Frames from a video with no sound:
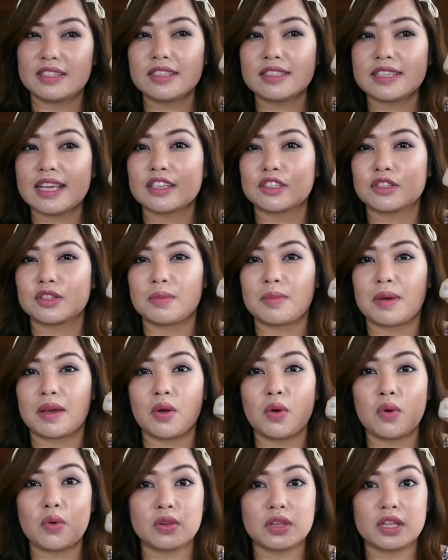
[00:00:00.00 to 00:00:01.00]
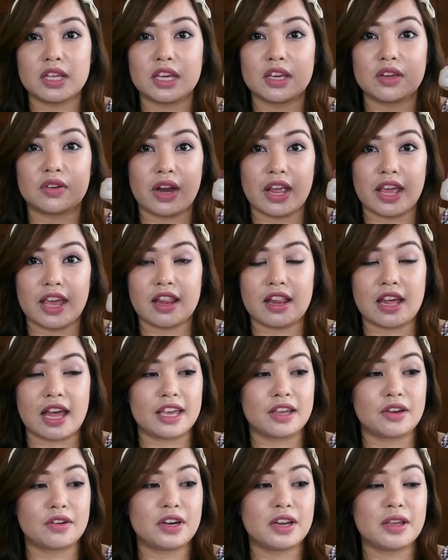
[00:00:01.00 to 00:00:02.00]
is actually my holy grail
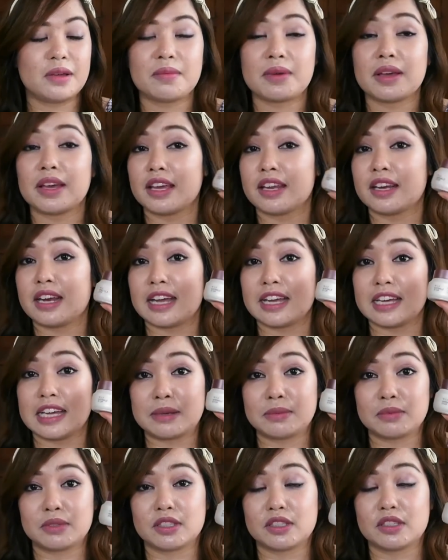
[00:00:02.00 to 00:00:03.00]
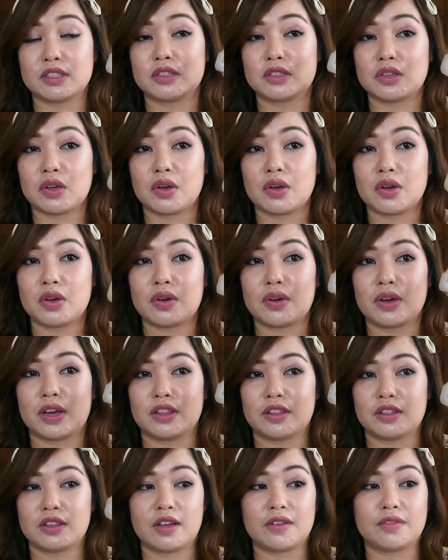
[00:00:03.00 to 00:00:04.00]
eye cream and I am just so
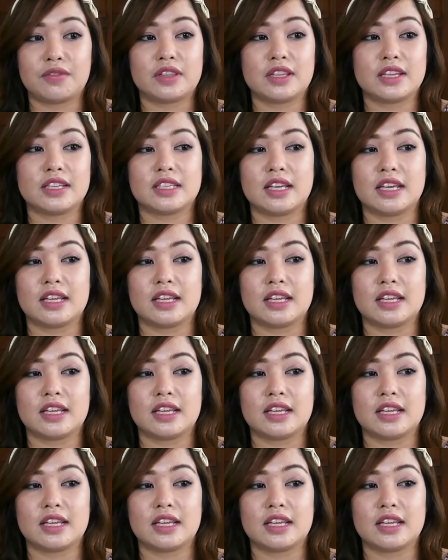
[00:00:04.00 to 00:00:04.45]
in love with this.